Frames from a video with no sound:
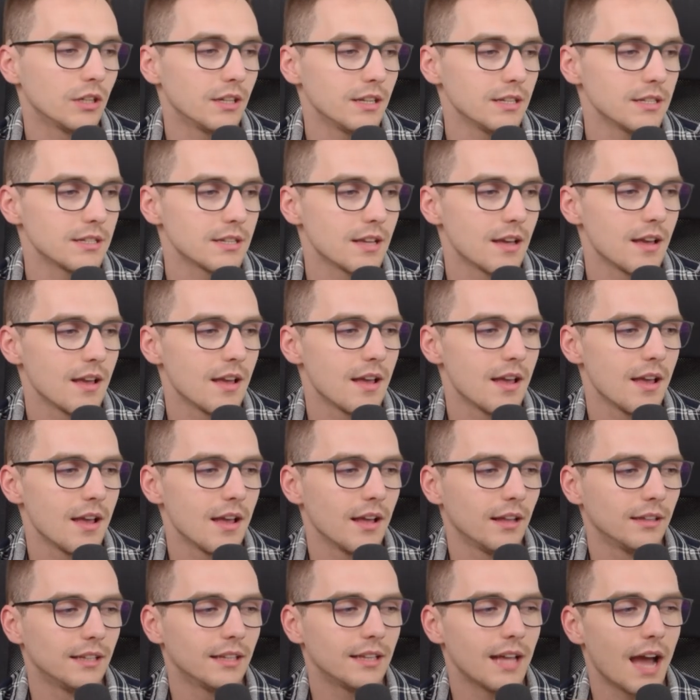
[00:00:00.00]
is
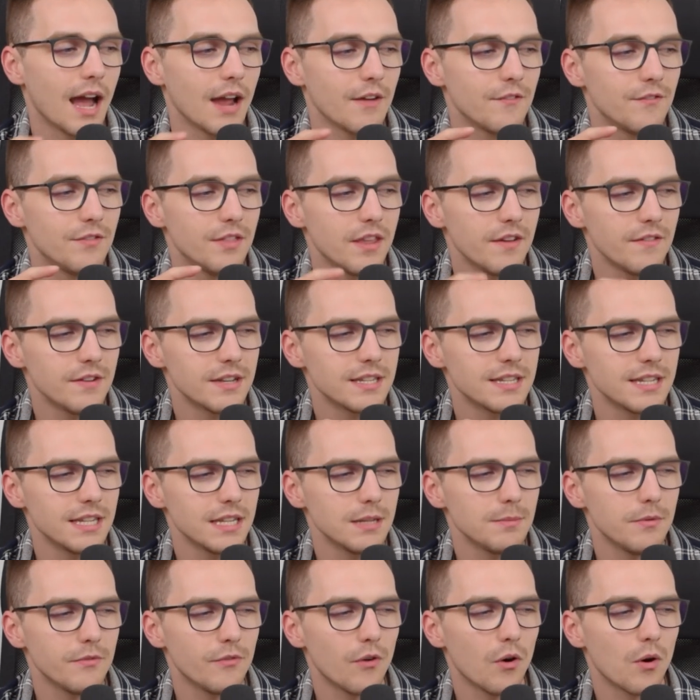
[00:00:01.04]
that I've never seen
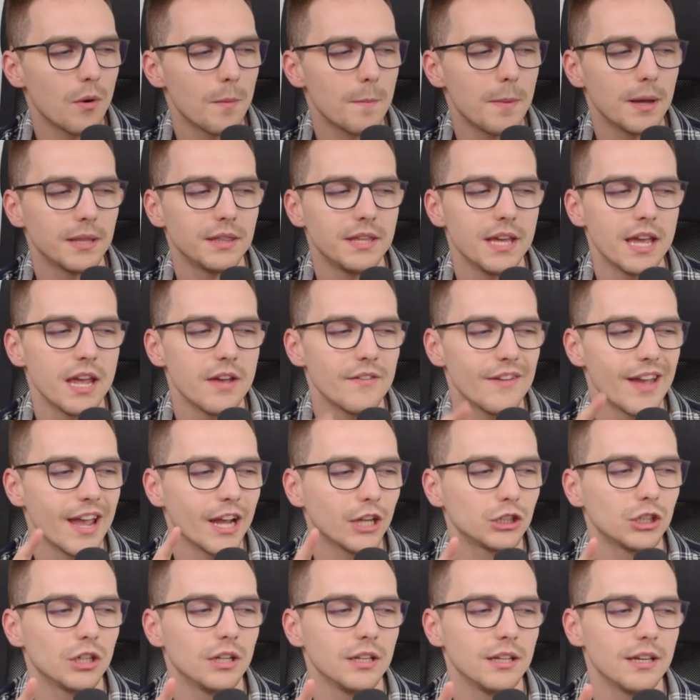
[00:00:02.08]
it before, but they have
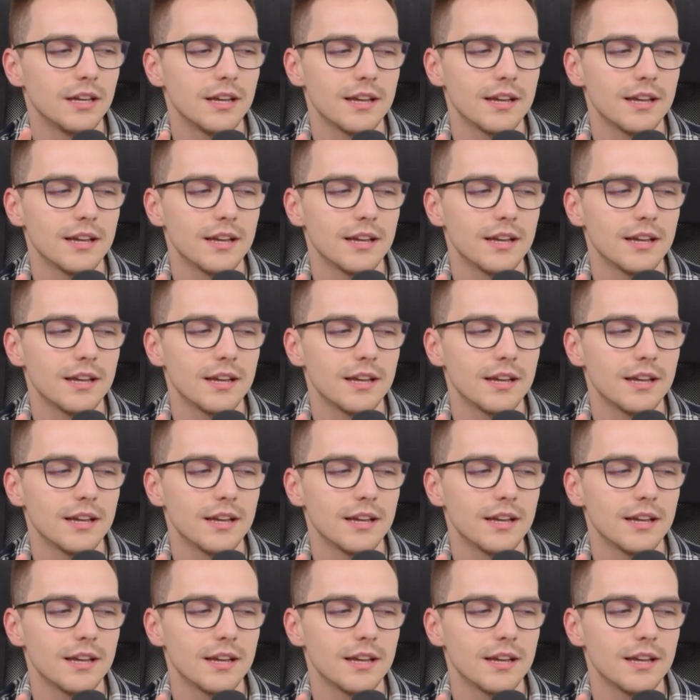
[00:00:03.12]
actually